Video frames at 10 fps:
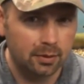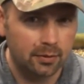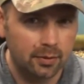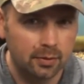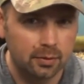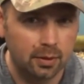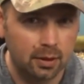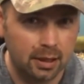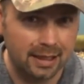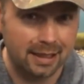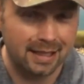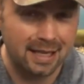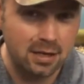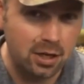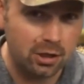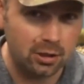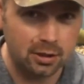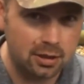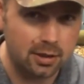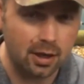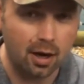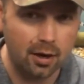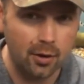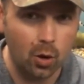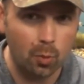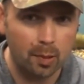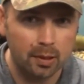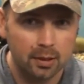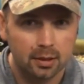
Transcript: through initially starting up